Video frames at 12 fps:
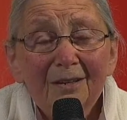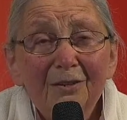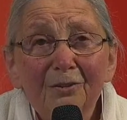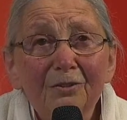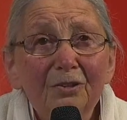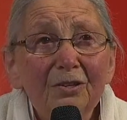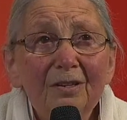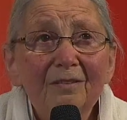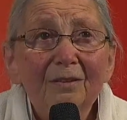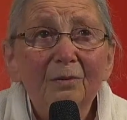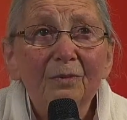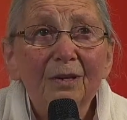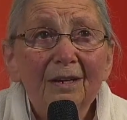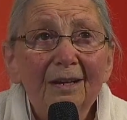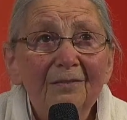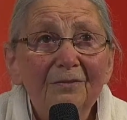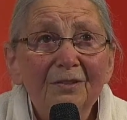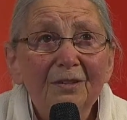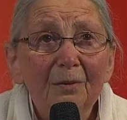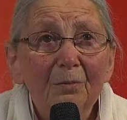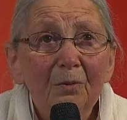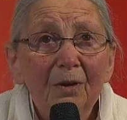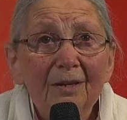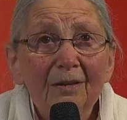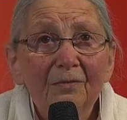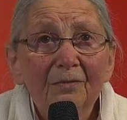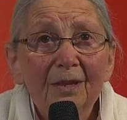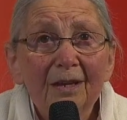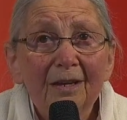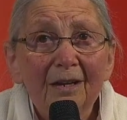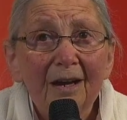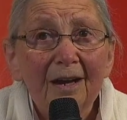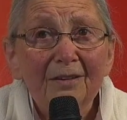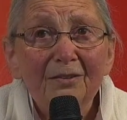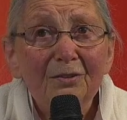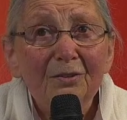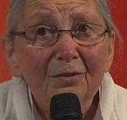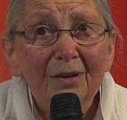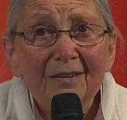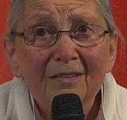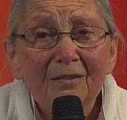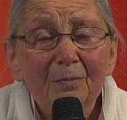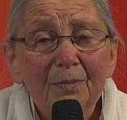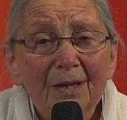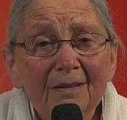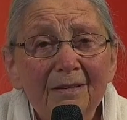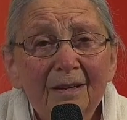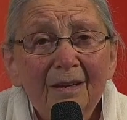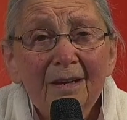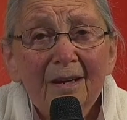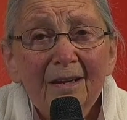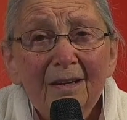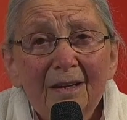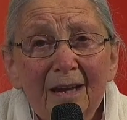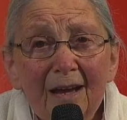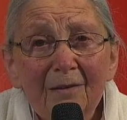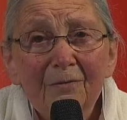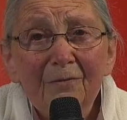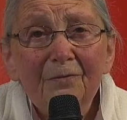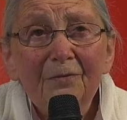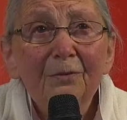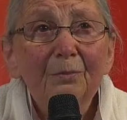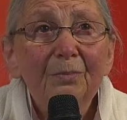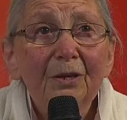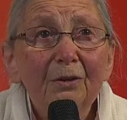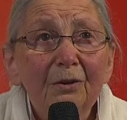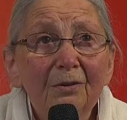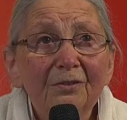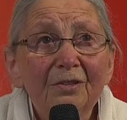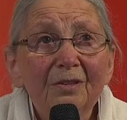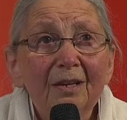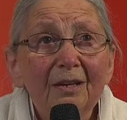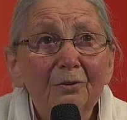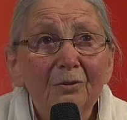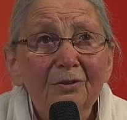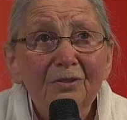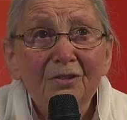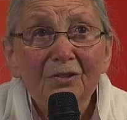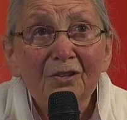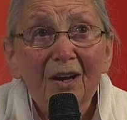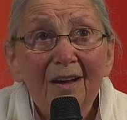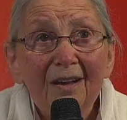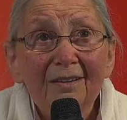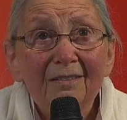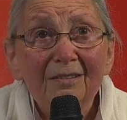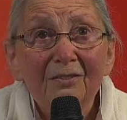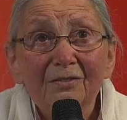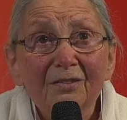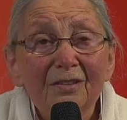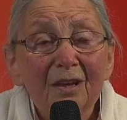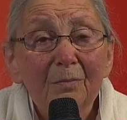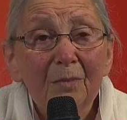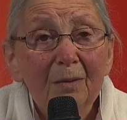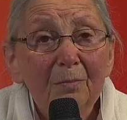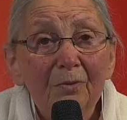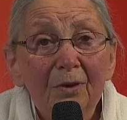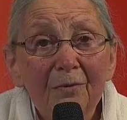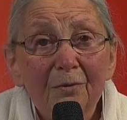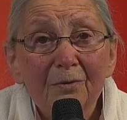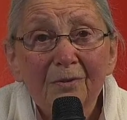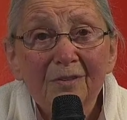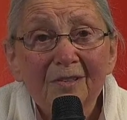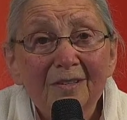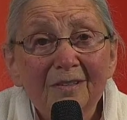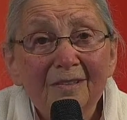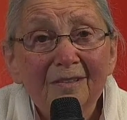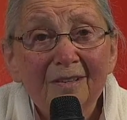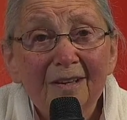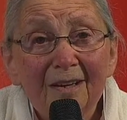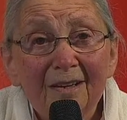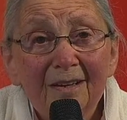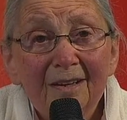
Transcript: Not just that we love someone if they're nice to us, but love because they're God's child, because they're my brother or sister,